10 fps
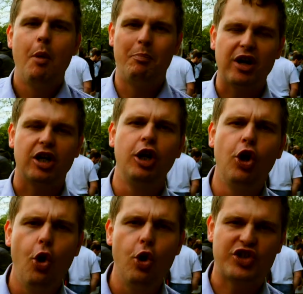but
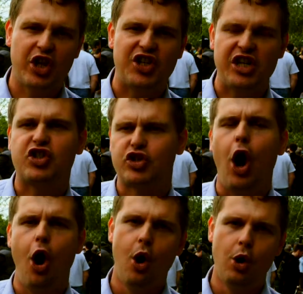loses his
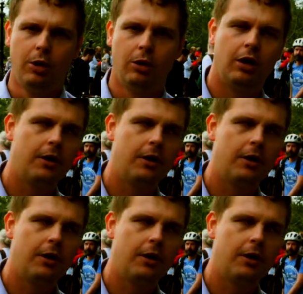soul?